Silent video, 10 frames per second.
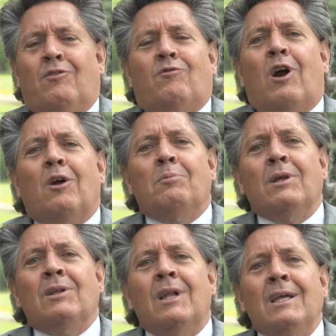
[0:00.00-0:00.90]
of our
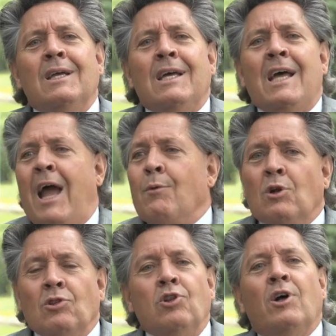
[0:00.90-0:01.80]
ability, and we're
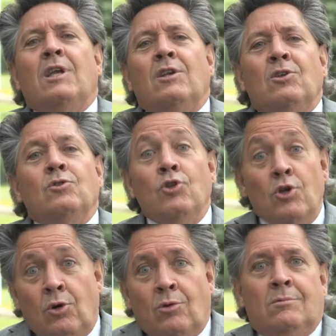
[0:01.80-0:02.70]
looking to
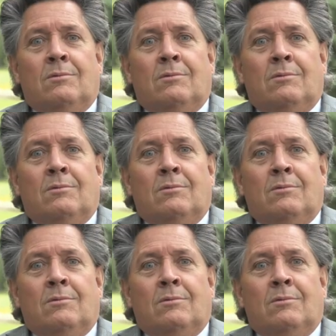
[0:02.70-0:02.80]
you,